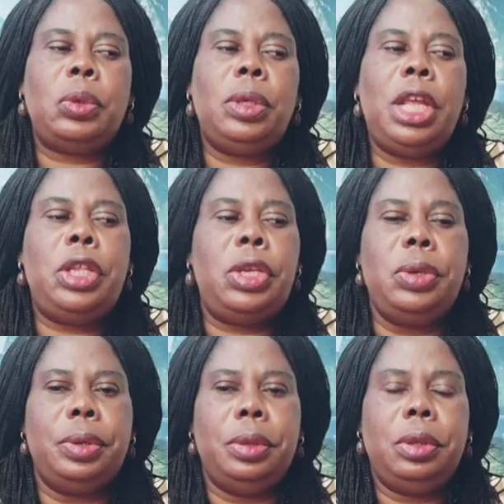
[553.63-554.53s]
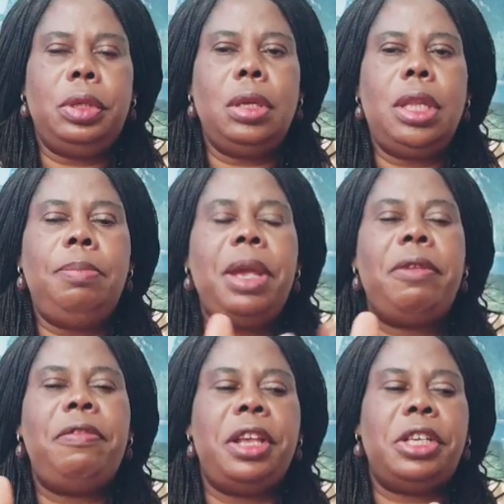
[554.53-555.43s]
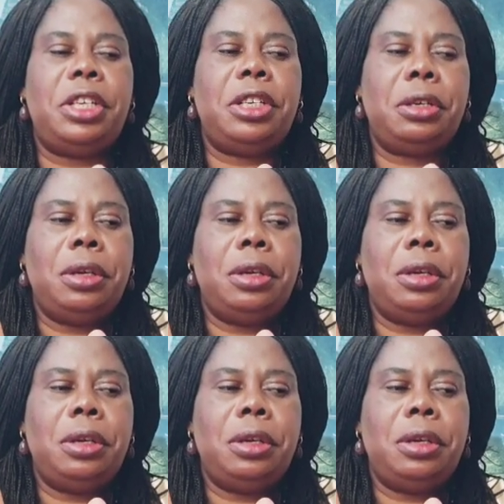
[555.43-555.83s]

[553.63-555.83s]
to lead you to the big fish.